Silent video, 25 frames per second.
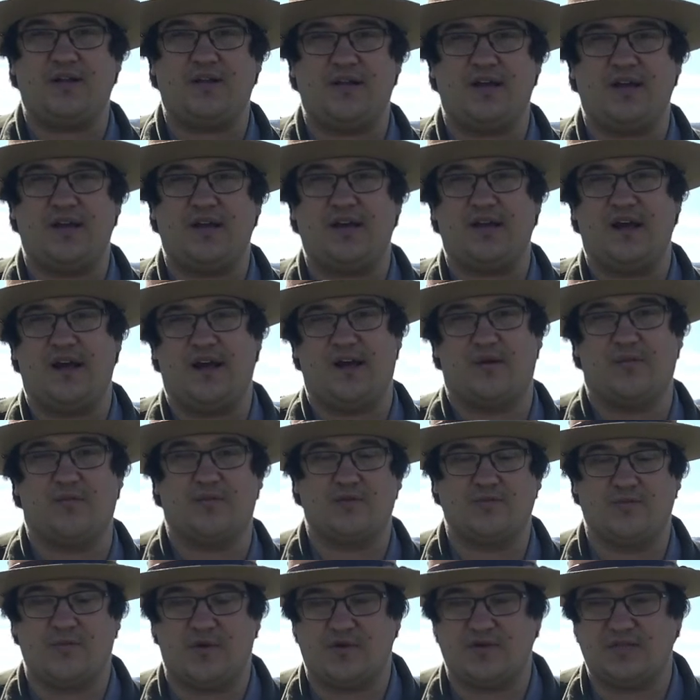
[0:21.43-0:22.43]
Lee and
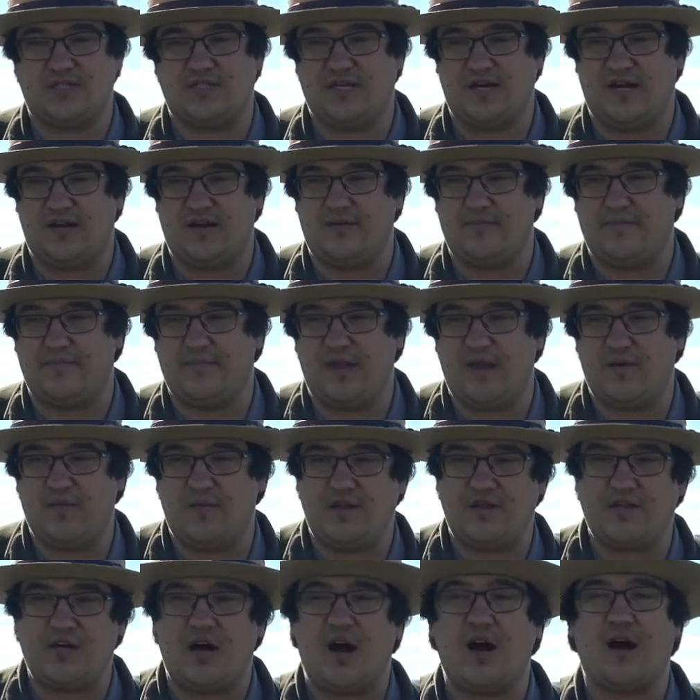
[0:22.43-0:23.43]
Ambrose Burnside, and
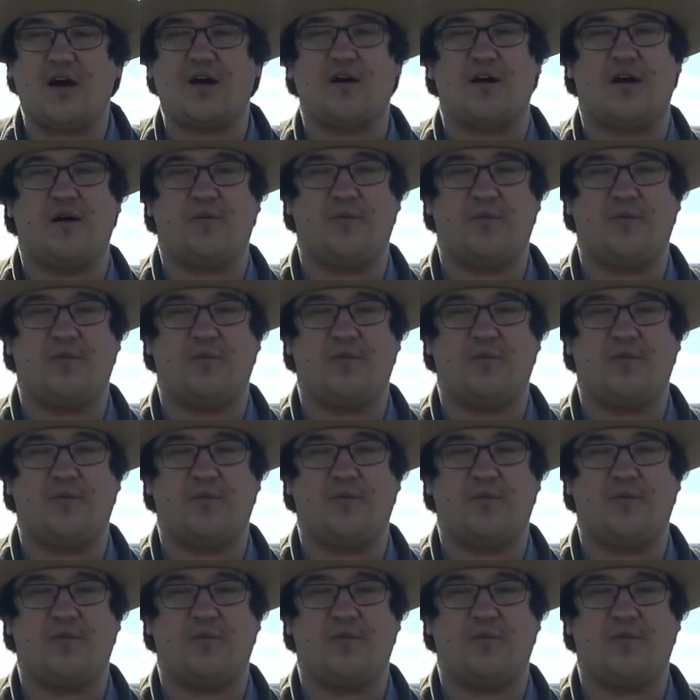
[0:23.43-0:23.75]
we talk